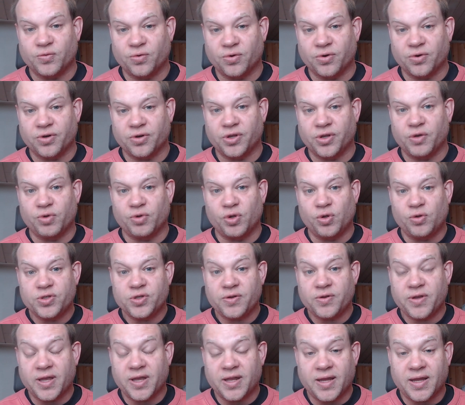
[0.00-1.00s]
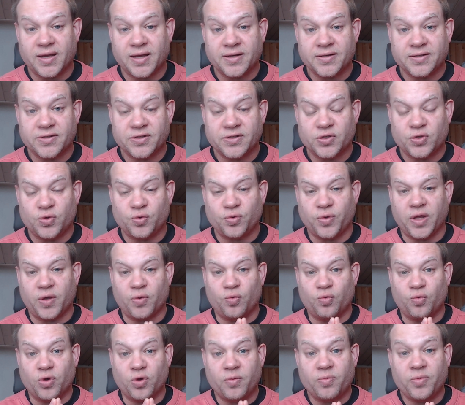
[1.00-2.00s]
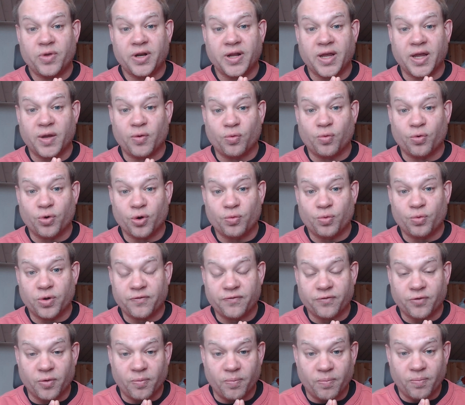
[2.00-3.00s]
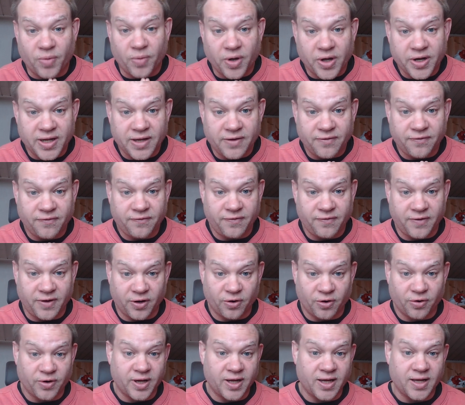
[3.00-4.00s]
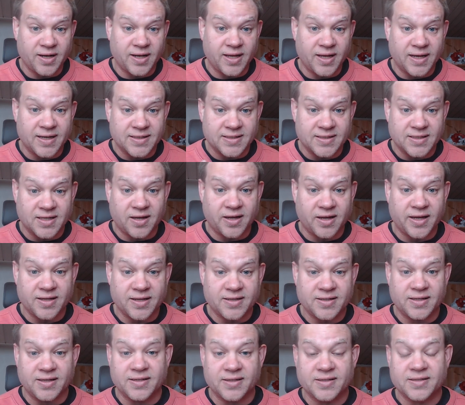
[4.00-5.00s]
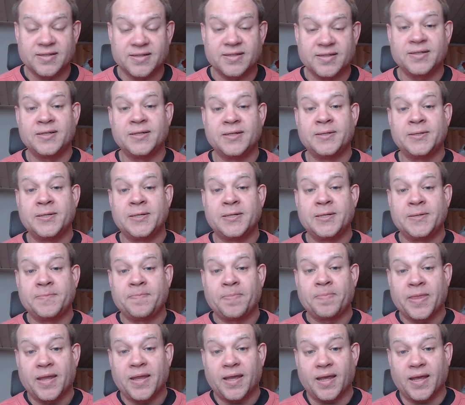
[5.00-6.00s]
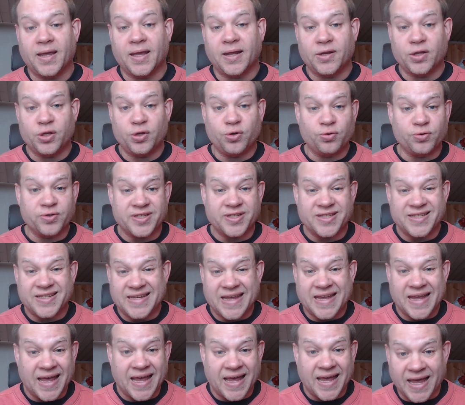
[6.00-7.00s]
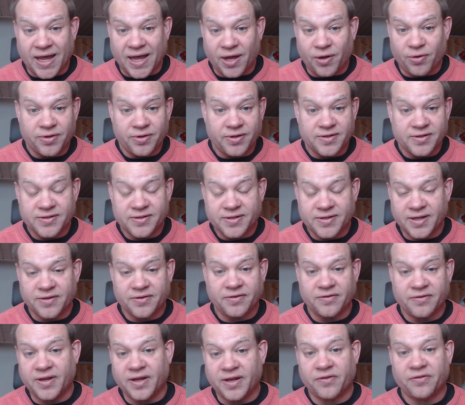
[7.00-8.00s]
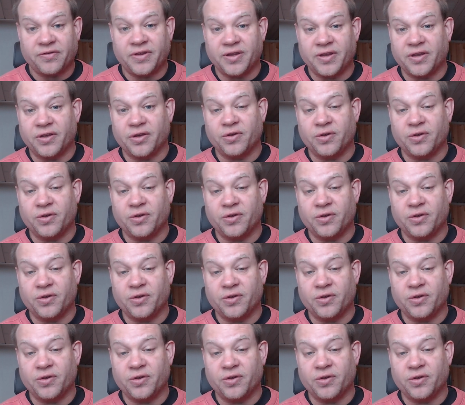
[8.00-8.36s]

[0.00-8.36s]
You will also get access to a woman I work with for money fear and anxieties and you'll see how the sessions actually go